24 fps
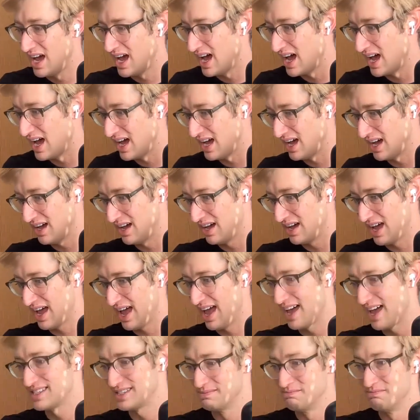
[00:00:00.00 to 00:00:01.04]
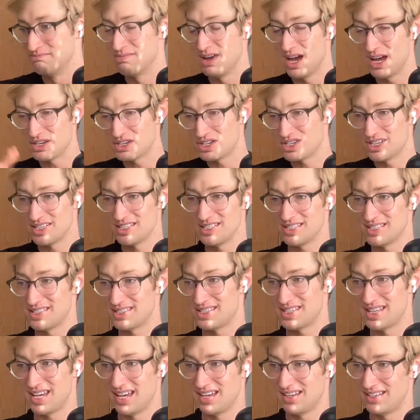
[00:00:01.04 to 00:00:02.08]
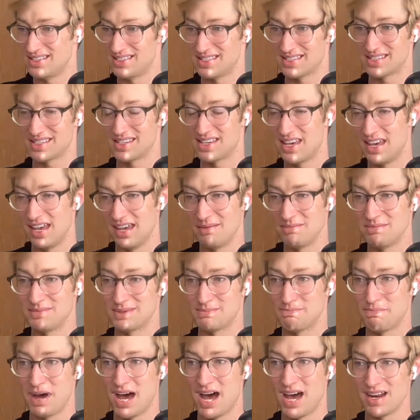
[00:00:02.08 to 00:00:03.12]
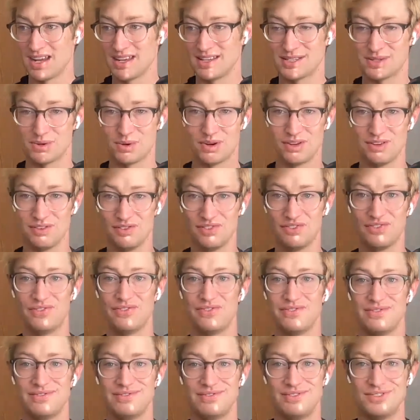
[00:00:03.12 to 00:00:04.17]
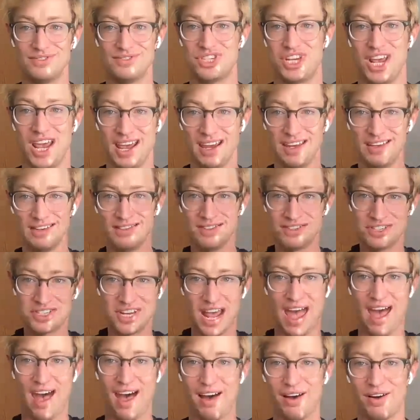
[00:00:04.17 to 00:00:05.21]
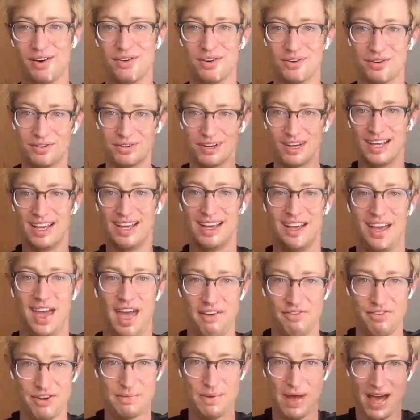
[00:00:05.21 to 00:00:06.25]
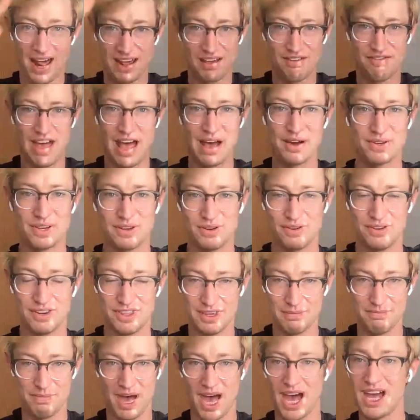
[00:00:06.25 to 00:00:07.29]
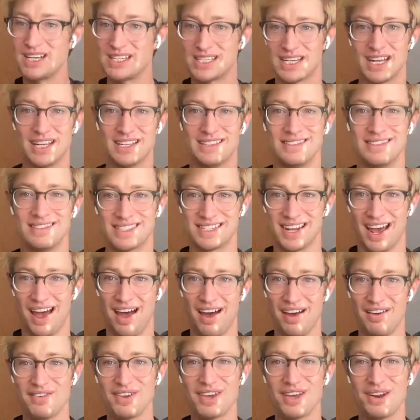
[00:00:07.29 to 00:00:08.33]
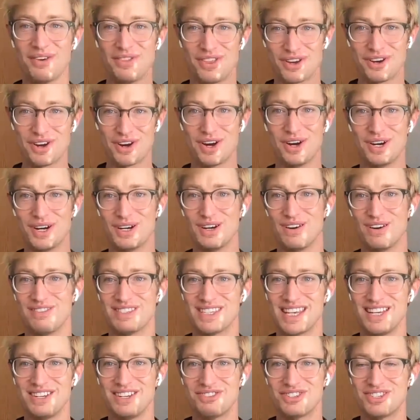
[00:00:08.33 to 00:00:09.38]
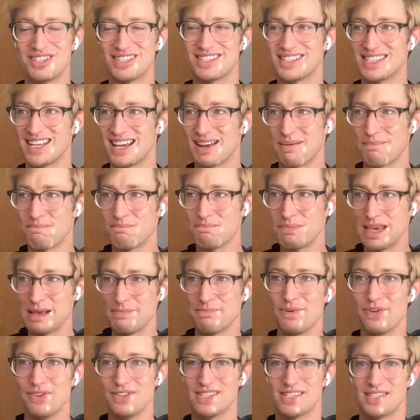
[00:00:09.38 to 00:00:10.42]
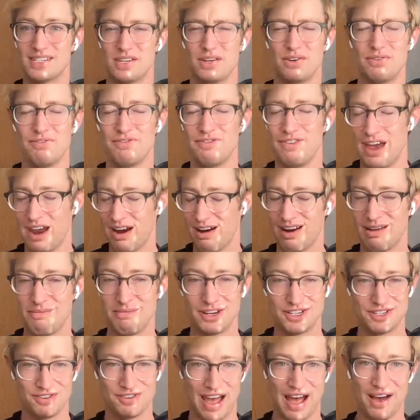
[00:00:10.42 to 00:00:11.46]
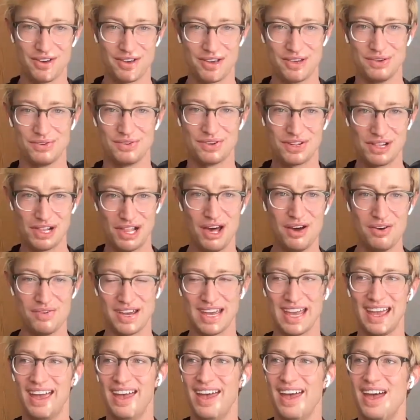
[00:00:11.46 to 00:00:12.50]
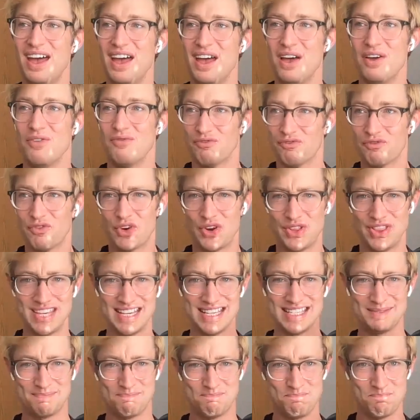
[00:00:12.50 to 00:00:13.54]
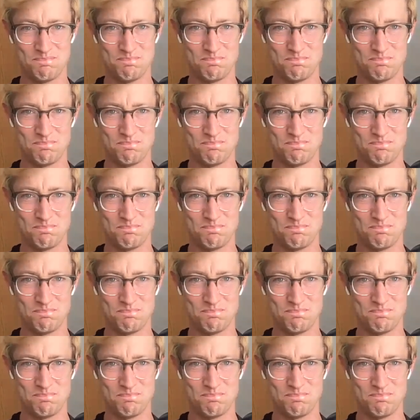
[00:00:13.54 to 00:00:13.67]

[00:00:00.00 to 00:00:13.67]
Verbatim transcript: uh, as much as as Kim's body sort of changed how everybody valued the butt and stuff, you know, mm-hmm. the curves, it's just like people still very much valued Khloe for these